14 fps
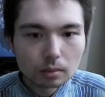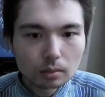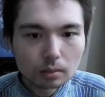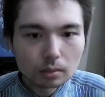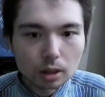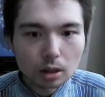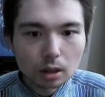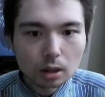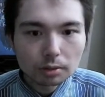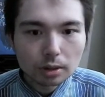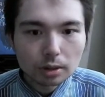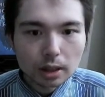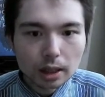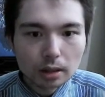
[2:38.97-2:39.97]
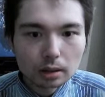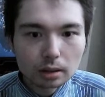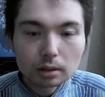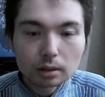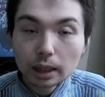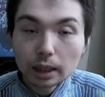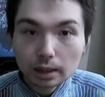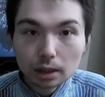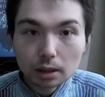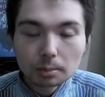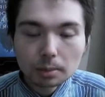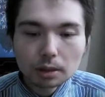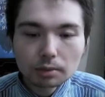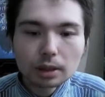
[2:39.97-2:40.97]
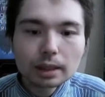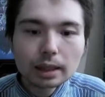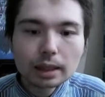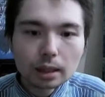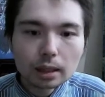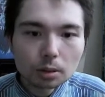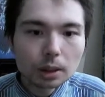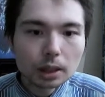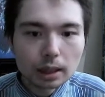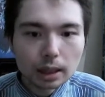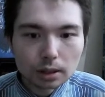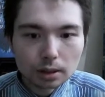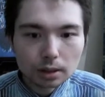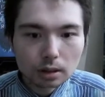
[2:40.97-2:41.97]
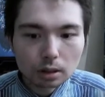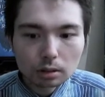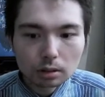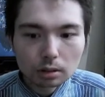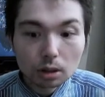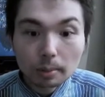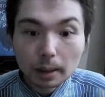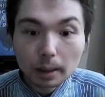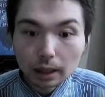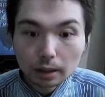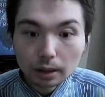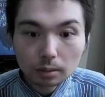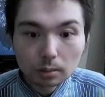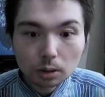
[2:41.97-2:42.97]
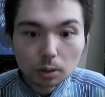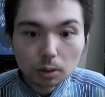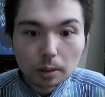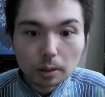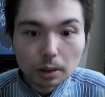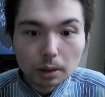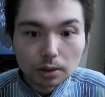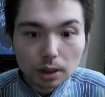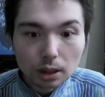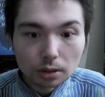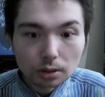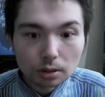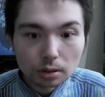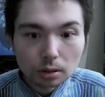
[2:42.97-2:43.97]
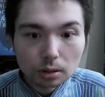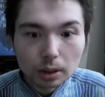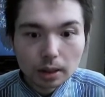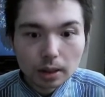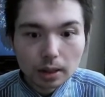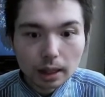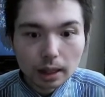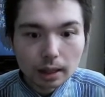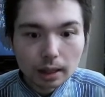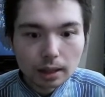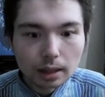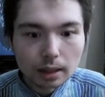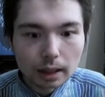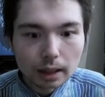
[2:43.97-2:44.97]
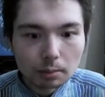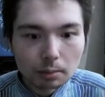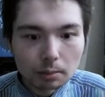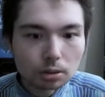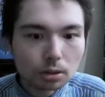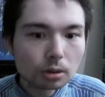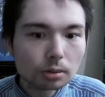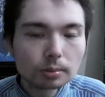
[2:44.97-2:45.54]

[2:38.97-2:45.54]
And after take, knight takes b3, then the queen has to go back, queen b6, queen d8, and then the game goes on.